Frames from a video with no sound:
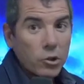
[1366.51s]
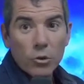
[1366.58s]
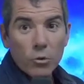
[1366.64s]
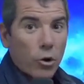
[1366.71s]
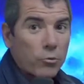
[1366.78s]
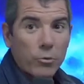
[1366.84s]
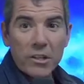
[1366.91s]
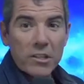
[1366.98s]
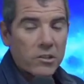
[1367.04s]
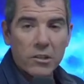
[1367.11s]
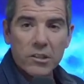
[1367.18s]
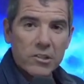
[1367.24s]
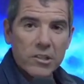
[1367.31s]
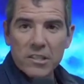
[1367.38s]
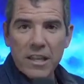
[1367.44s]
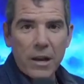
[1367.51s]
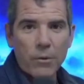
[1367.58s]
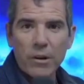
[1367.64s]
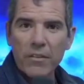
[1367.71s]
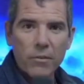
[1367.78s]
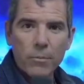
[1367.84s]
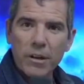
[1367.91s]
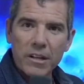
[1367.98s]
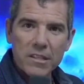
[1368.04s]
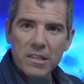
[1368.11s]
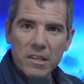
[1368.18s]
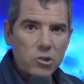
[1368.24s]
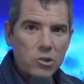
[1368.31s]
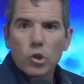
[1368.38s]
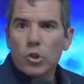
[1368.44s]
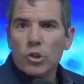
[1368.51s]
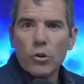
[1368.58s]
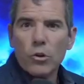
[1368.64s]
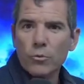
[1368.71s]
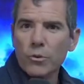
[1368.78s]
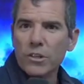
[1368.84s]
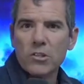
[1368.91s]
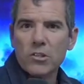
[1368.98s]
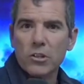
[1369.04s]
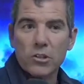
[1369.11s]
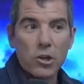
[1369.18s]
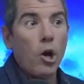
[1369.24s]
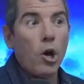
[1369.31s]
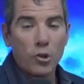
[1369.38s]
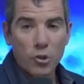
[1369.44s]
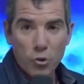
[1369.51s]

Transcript: Do your own research. Isn't that what everybody said? Do your own research.